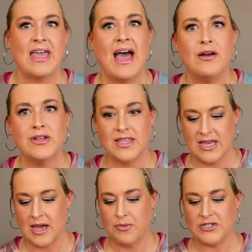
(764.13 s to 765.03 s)
Yeah, I really
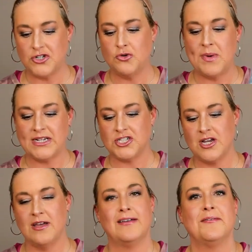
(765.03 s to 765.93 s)
think I put too
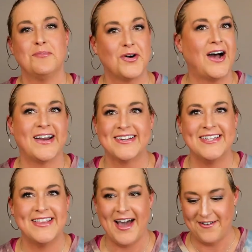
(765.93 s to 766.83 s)
much product
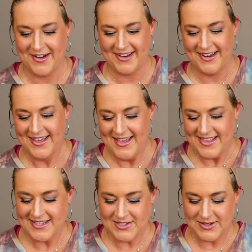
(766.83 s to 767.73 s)
in that one.
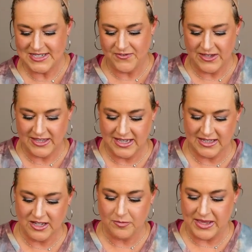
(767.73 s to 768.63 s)
This one's feeling
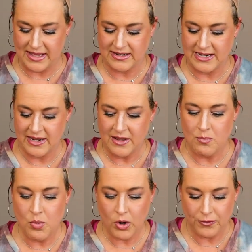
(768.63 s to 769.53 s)
a little bit
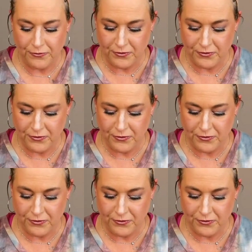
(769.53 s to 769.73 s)
more